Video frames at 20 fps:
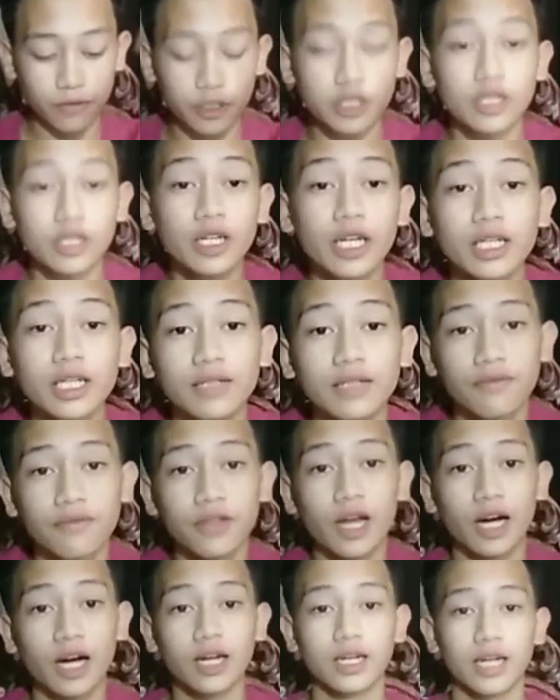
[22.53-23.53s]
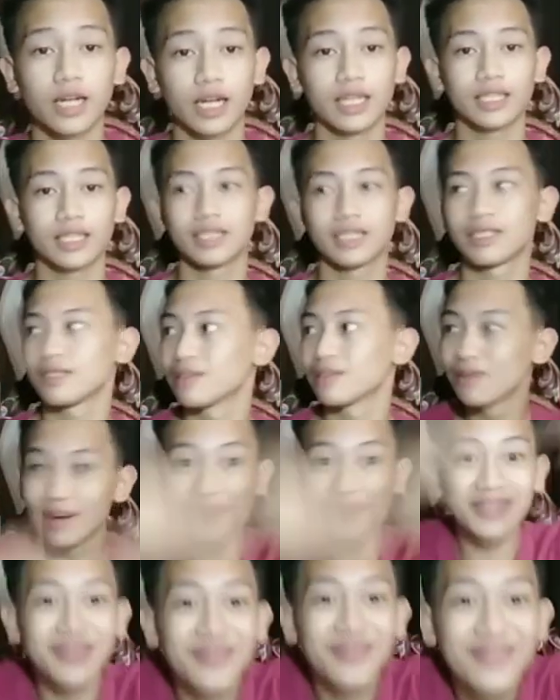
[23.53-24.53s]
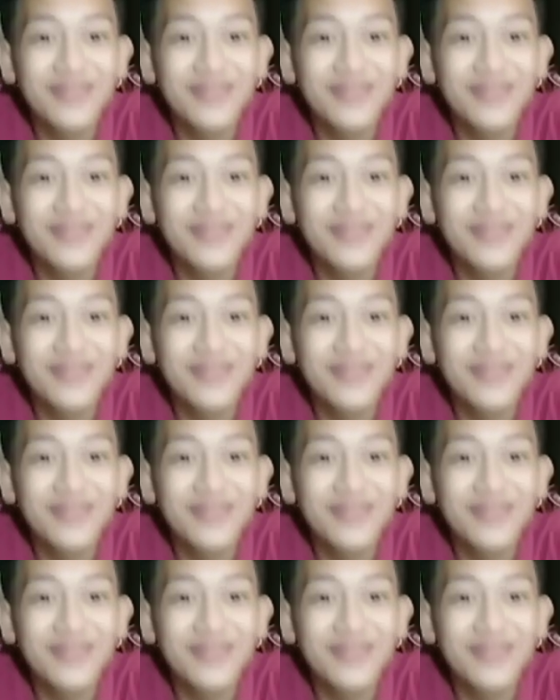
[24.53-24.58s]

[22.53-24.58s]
So for today's vlog, guys,